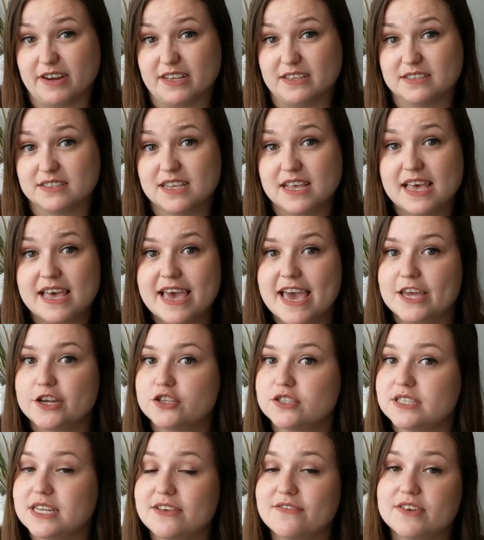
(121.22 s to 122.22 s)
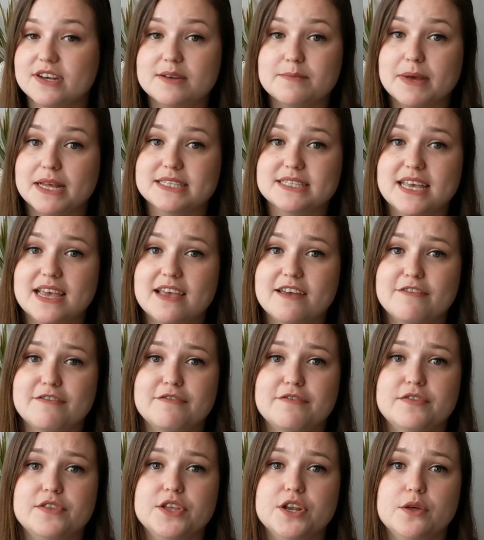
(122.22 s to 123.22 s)
is. It doesn't even matter
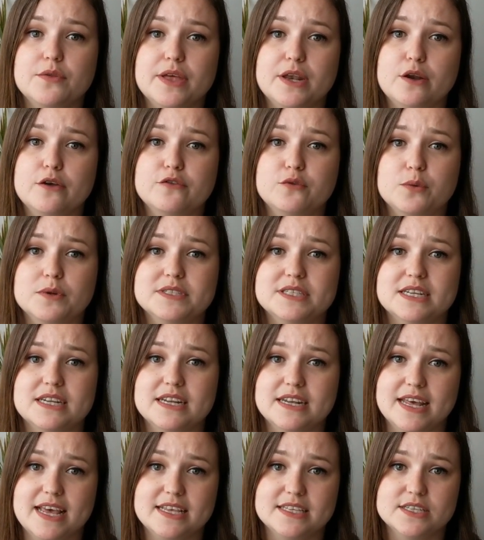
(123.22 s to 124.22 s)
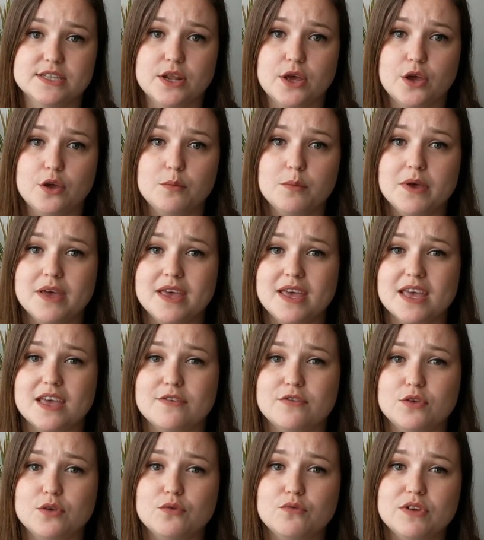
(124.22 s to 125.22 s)
if, you know, their loved one's in a nursing home.
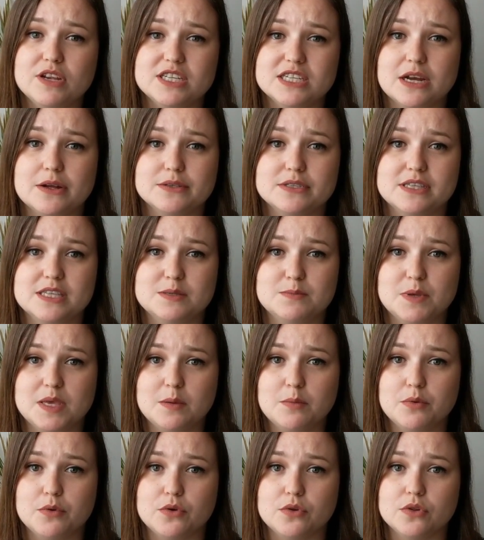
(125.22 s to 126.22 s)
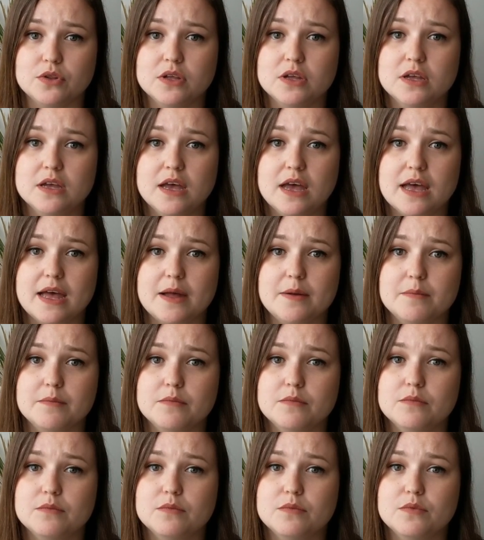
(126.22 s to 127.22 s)
If you reach out to these people,
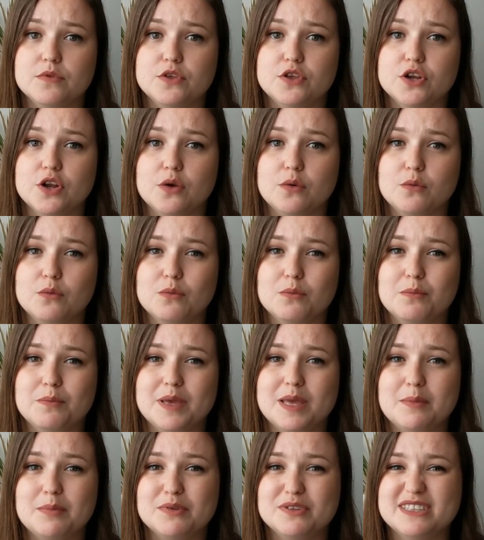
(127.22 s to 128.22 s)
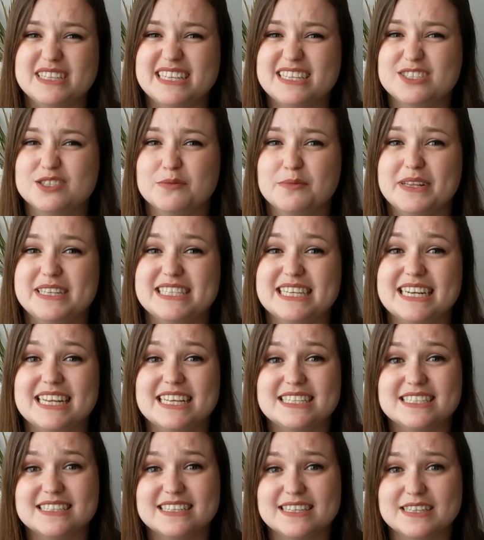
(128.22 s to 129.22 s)
you know, people need somebody to
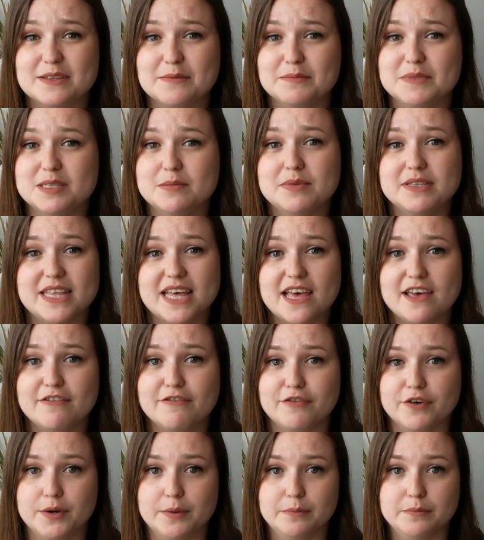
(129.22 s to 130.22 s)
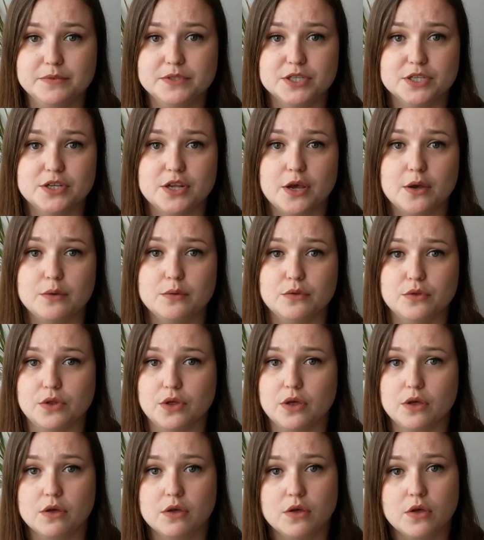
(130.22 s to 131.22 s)
listen to them, to be there for them, to know
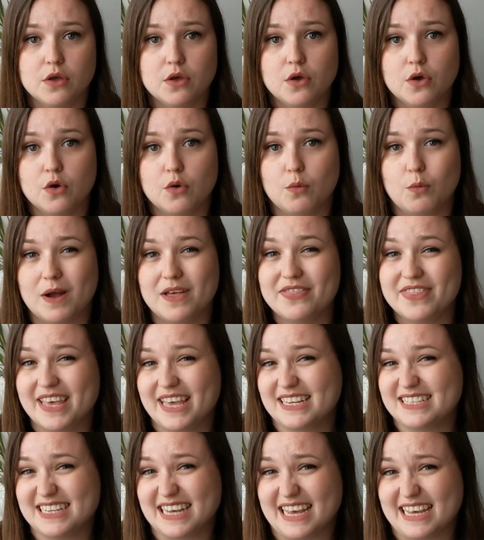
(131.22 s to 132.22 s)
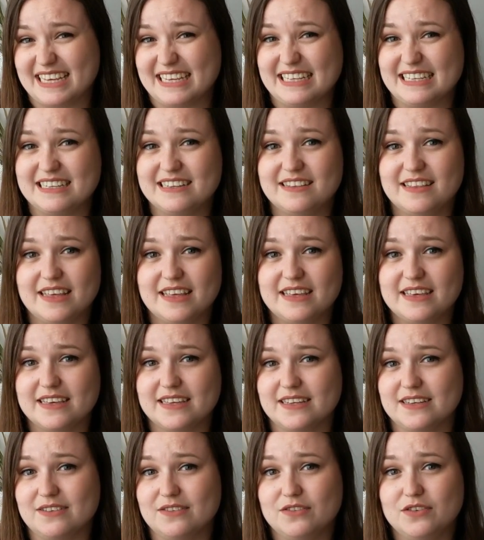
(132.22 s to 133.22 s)
that when they're tired they
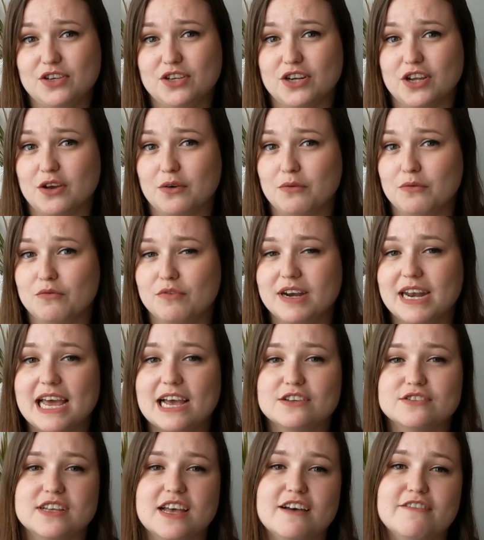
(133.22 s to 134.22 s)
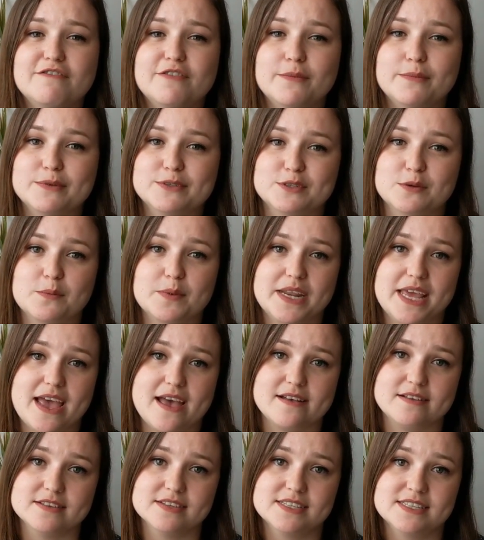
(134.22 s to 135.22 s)
can, you know, relax or have fun with somebody
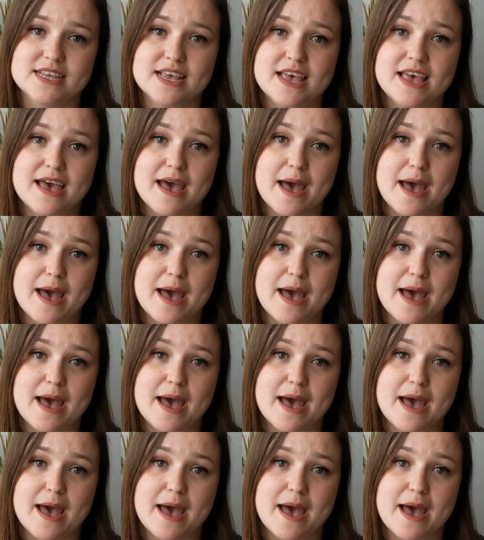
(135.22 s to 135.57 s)
else.